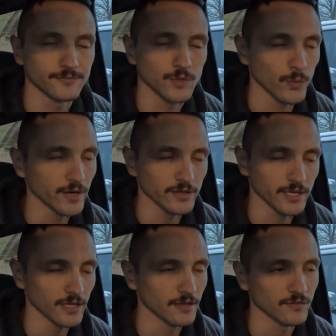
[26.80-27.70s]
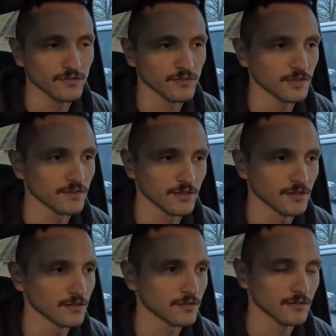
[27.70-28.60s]
The weird thing is
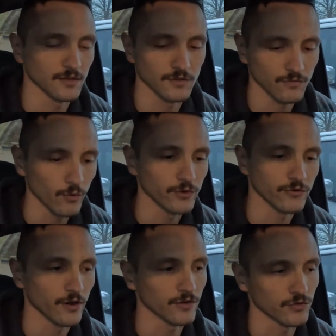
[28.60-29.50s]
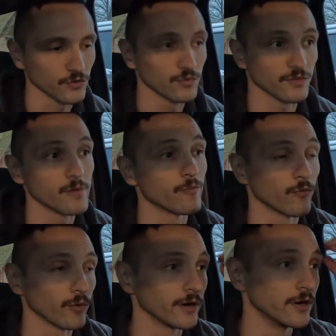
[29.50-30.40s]
these Ford trucks use them
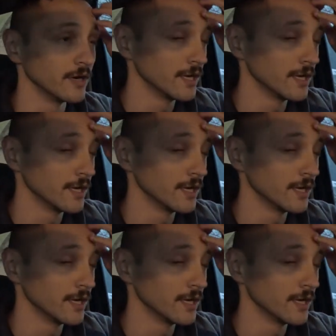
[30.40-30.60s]
for